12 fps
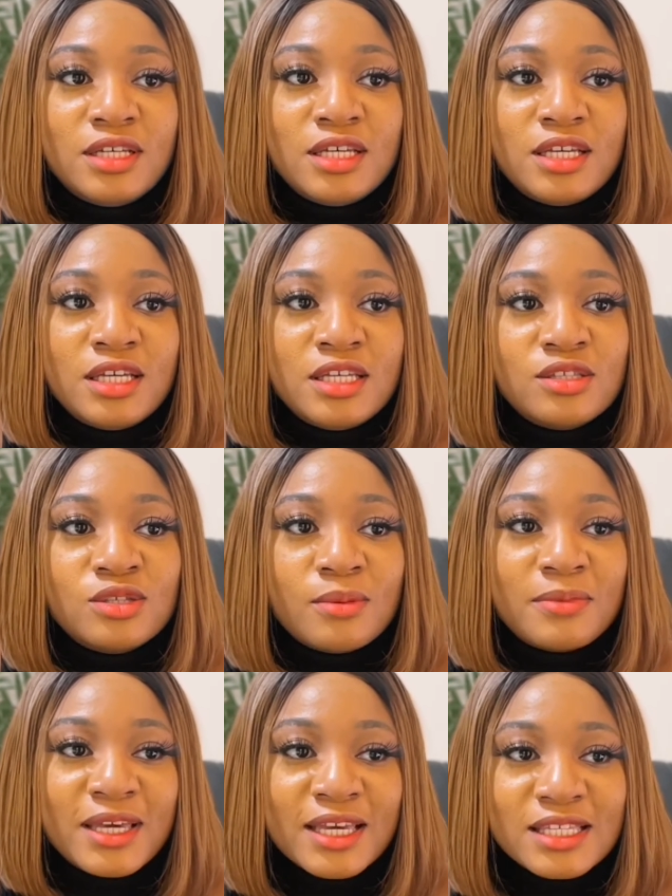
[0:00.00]
in
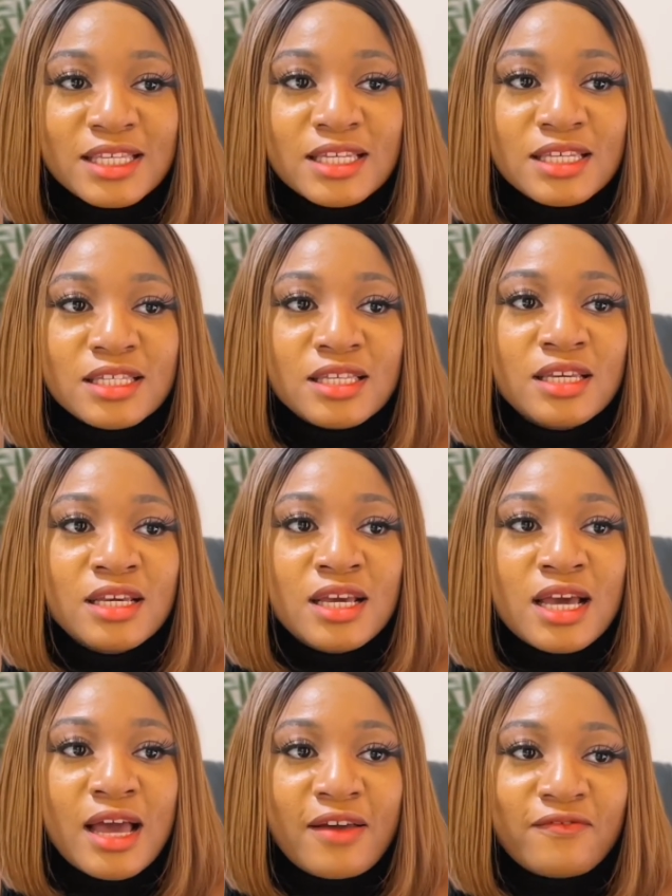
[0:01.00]
some cases,
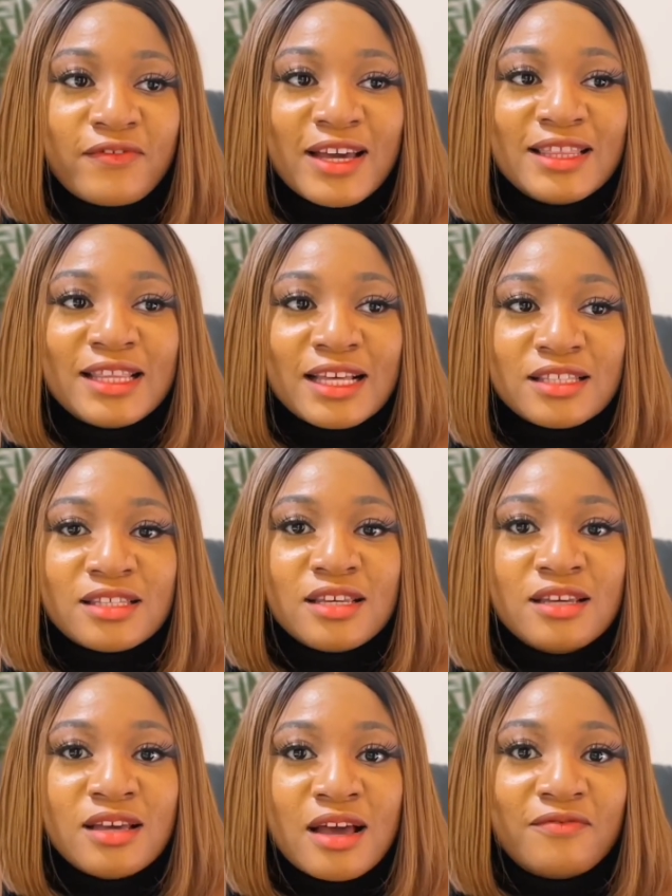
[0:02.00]
I find that
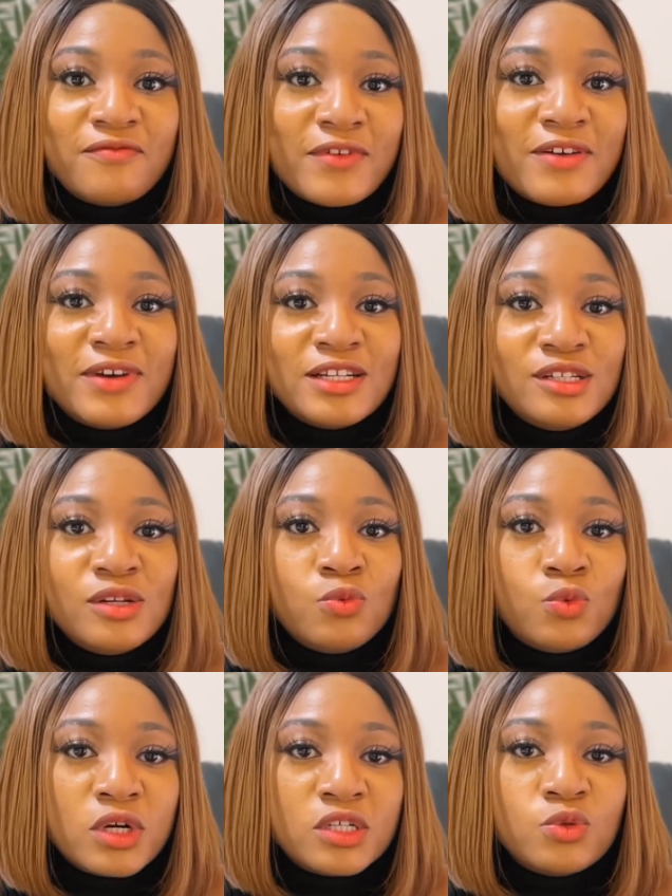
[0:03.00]
I've actually
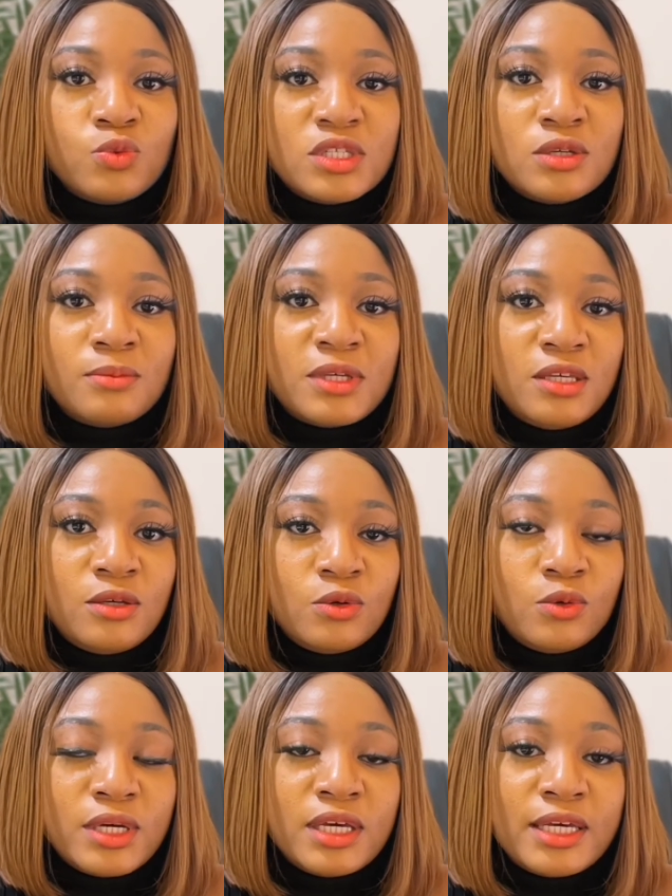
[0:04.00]
worked with some
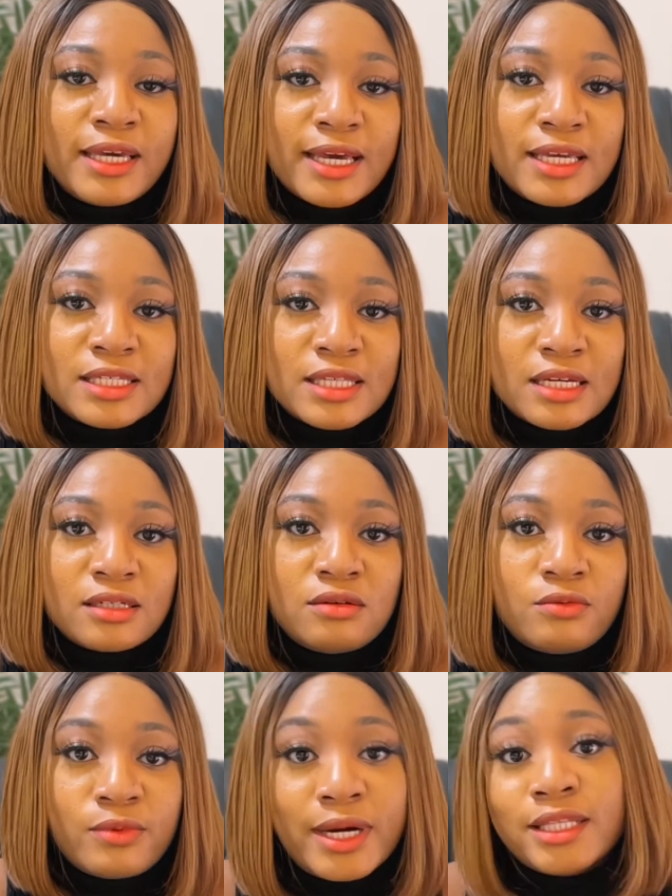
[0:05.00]
QA guys that
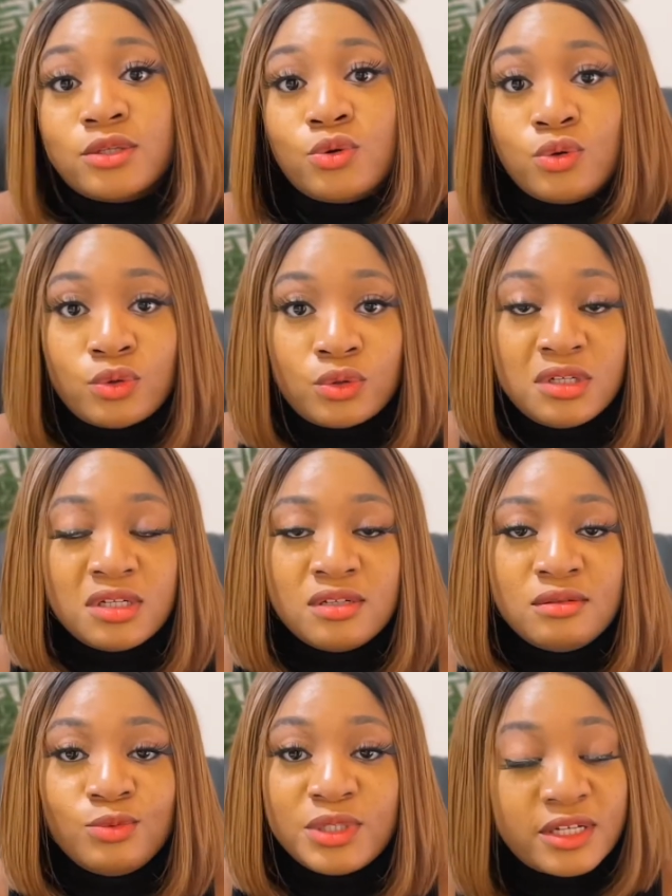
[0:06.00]
write code,
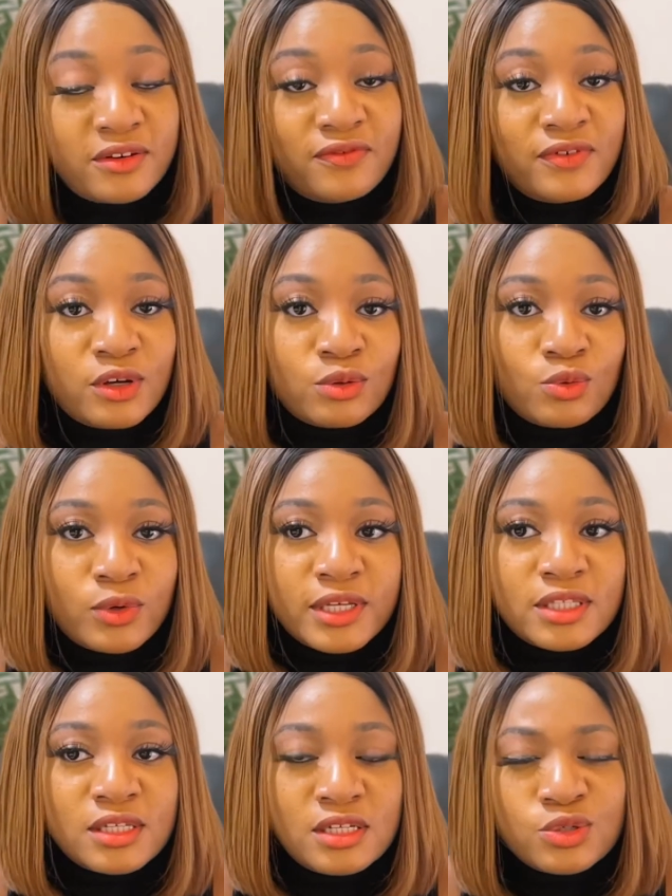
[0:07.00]
which I found
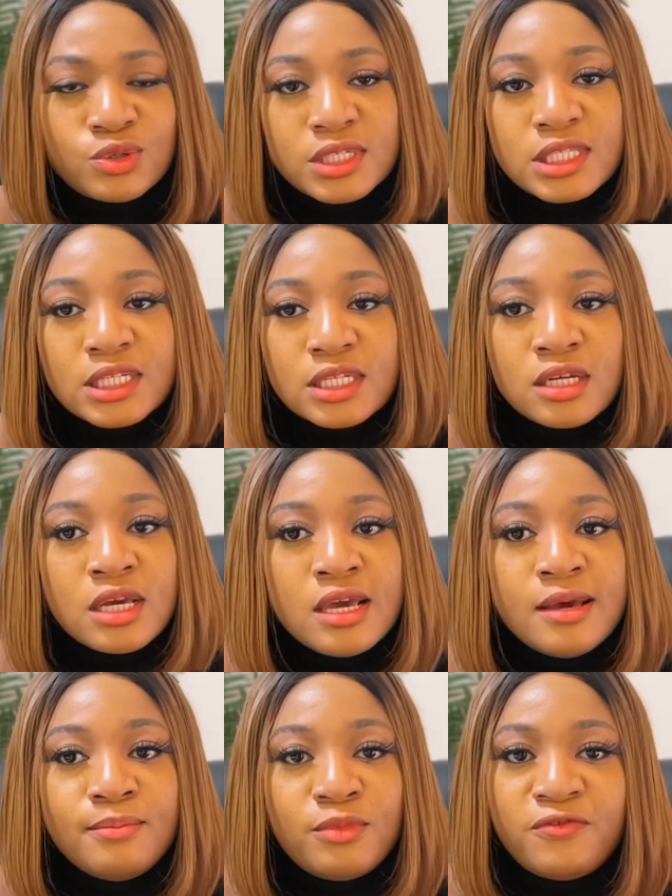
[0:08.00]
quite interesting.
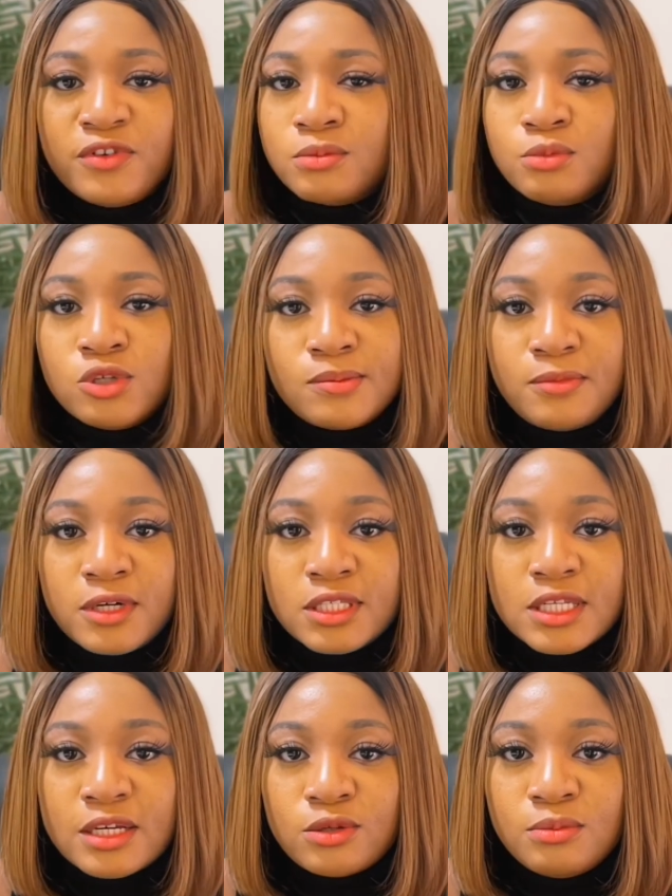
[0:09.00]
But for the most
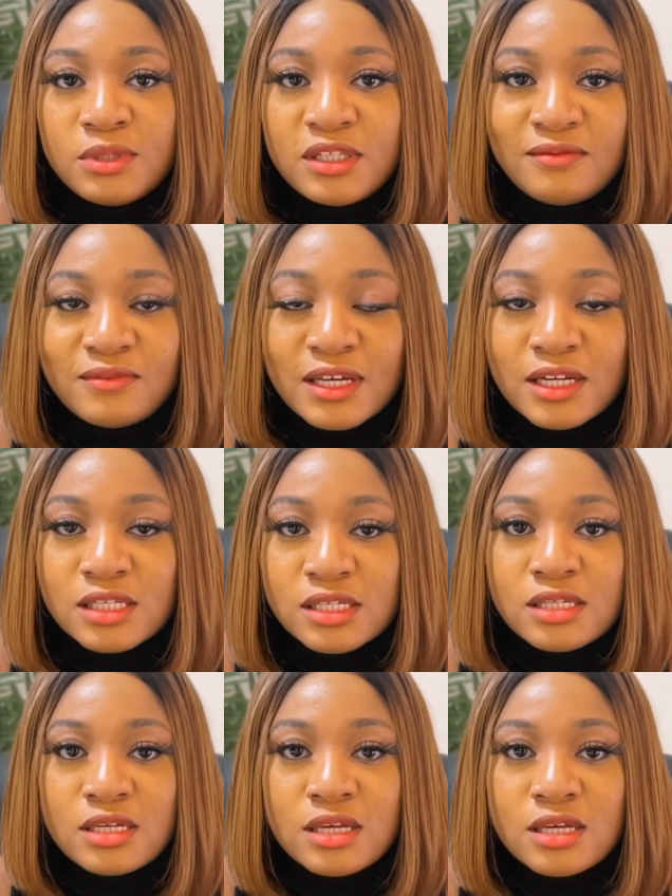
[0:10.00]
part, I don't believe that
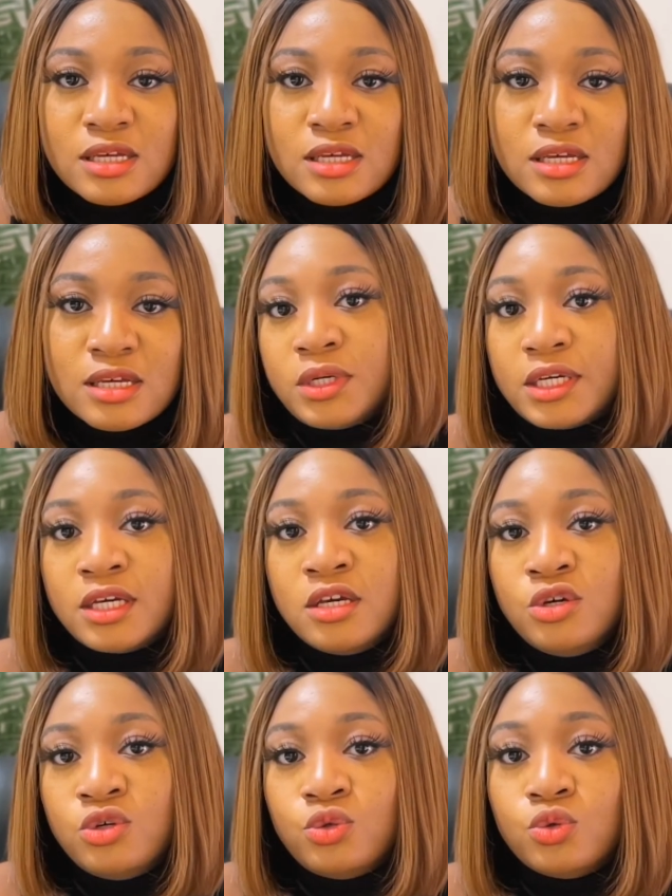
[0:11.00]
as a QA,
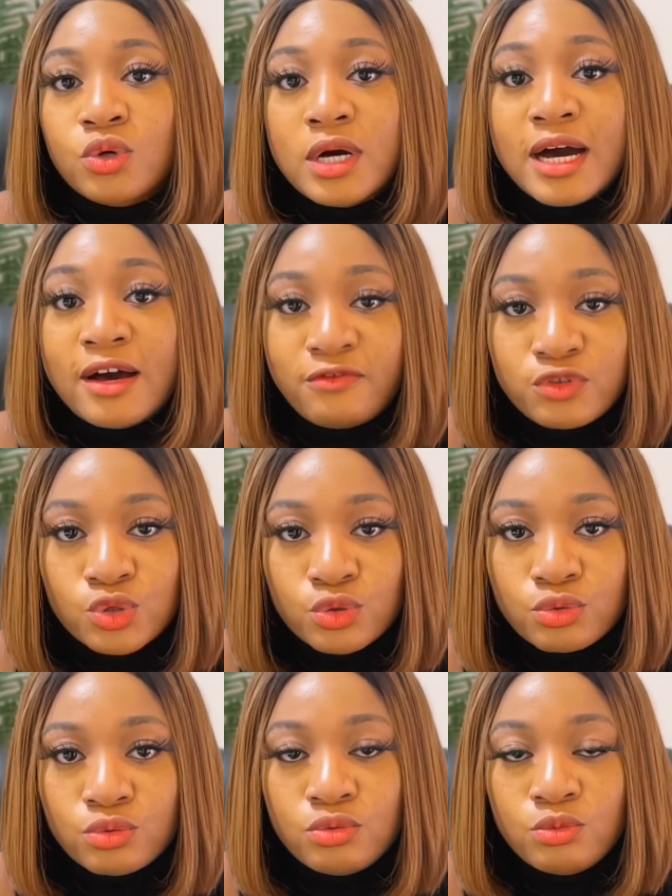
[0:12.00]
you have
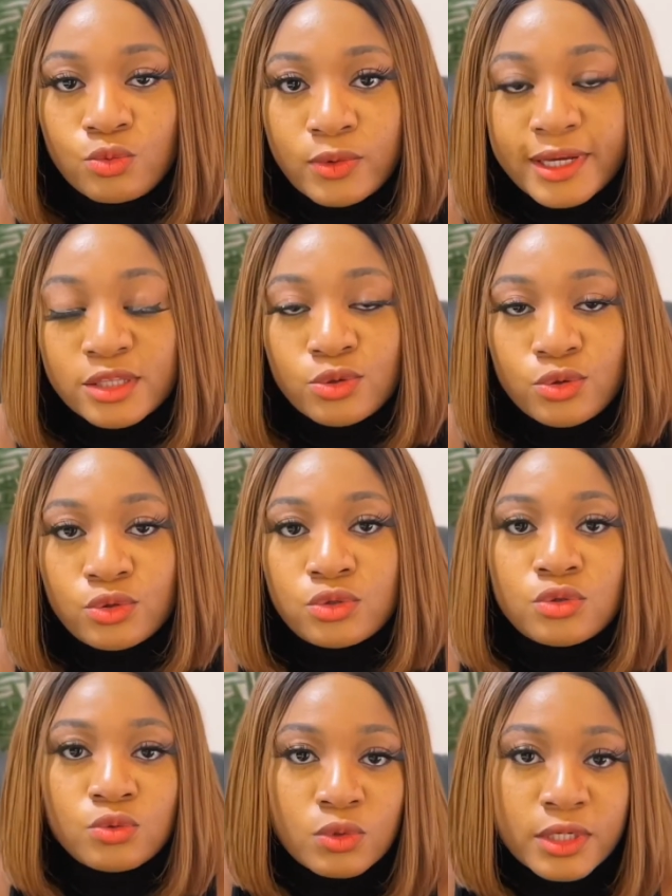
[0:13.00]
to write code
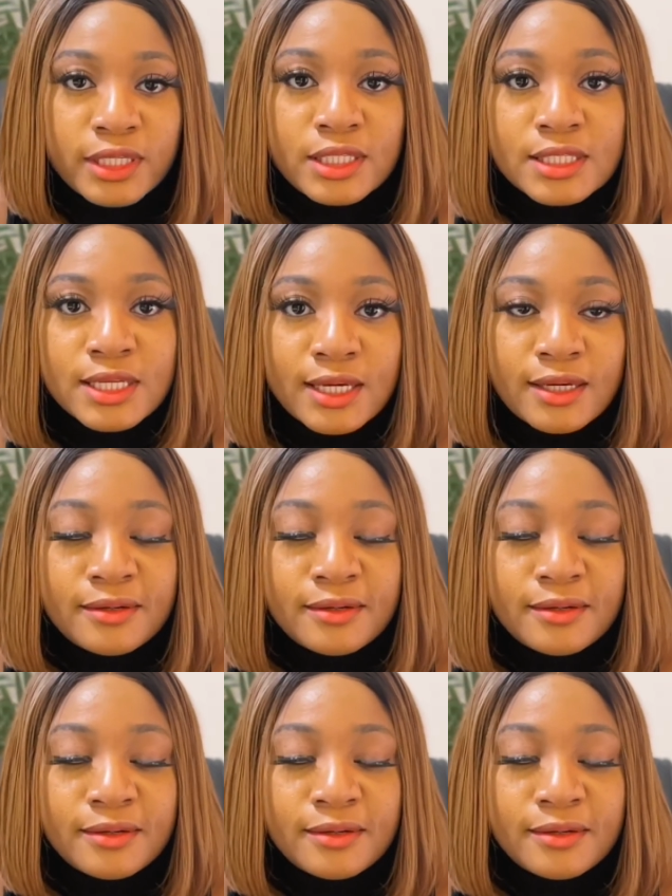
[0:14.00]
to work in tech.